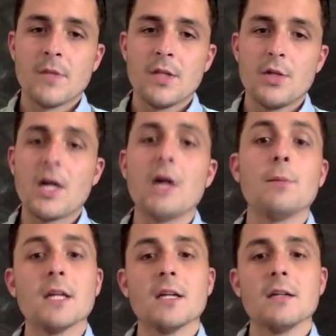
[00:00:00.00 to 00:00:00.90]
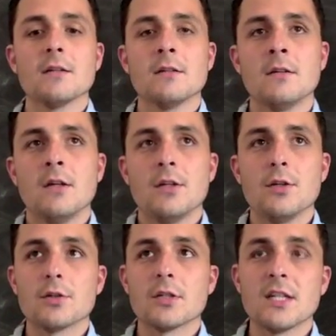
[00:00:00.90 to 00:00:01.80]
You're
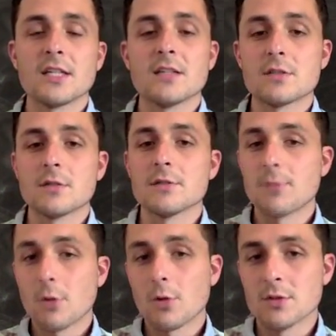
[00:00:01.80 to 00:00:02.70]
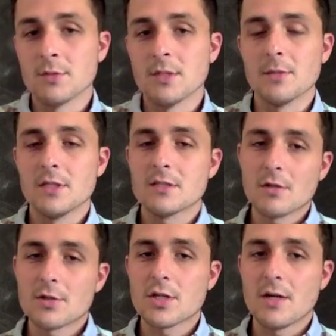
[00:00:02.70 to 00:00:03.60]
conducting service for Old Dominion, but these are
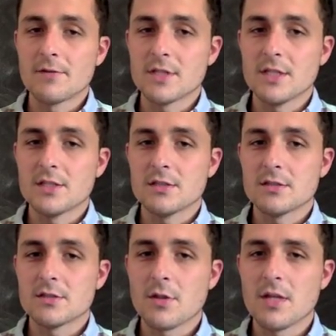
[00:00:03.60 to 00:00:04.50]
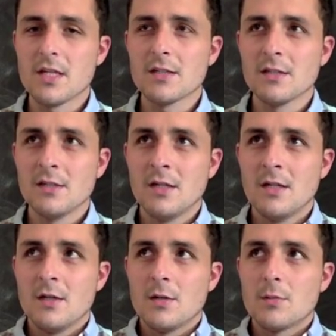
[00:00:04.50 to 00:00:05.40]
larger conversations. So think
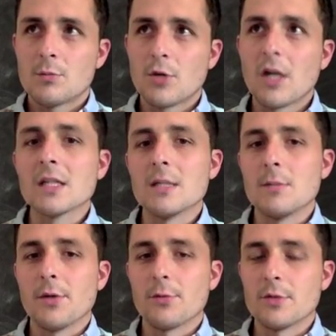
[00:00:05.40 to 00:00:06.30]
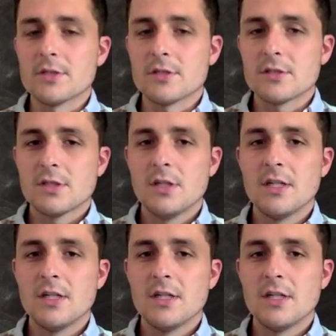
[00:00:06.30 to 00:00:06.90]
broadly about the research.